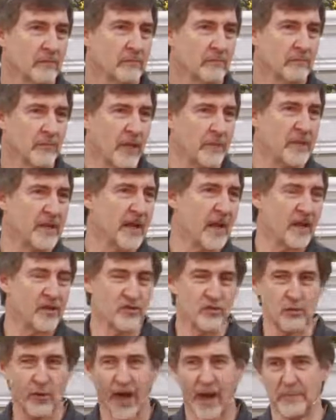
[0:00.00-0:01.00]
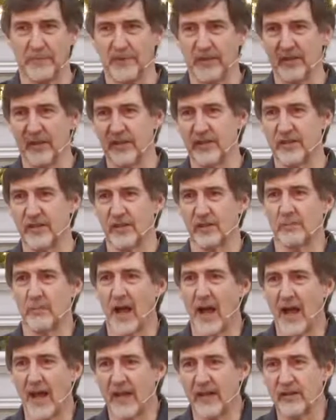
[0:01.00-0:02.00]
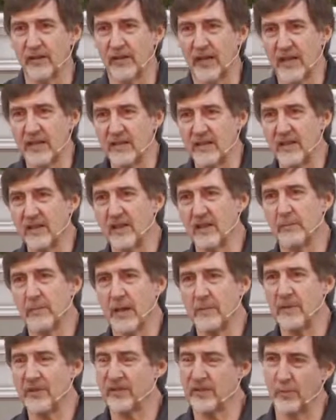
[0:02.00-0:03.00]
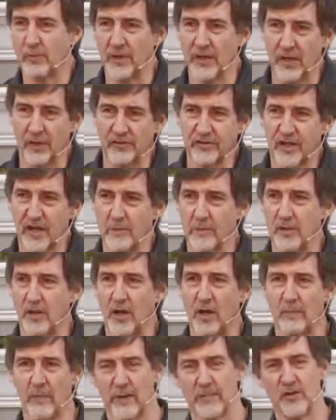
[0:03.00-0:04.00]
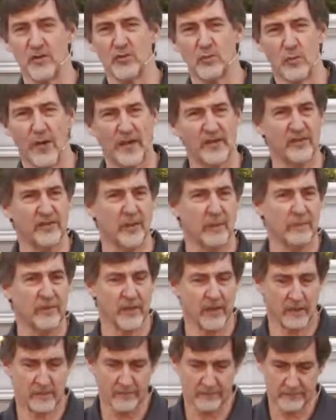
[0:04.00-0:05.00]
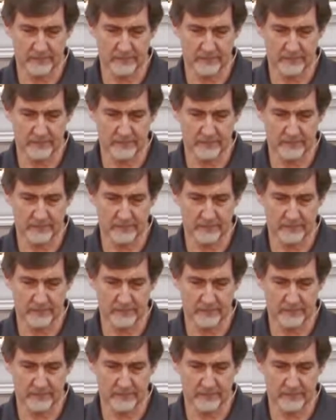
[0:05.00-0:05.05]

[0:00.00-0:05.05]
Maybe God dropped it into your mind, an idea. Maybe someone else came along. Maybe you read something.